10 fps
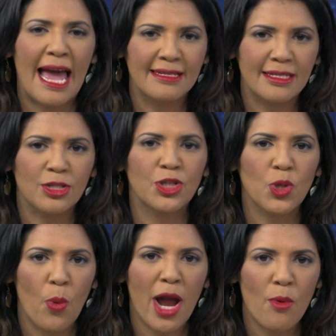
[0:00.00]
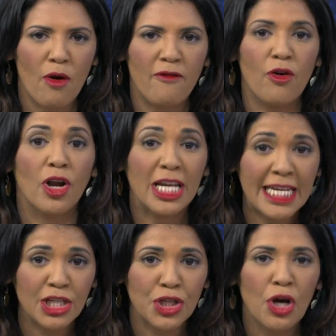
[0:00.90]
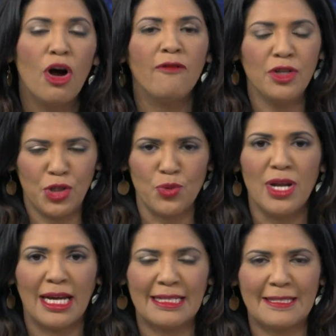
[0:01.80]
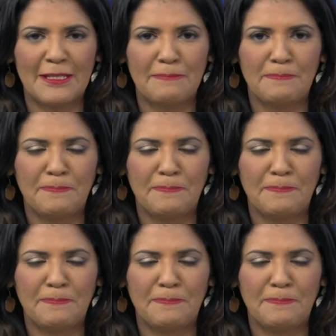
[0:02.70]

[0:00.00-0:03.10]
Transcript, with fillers: candidates square off on each of the two nights.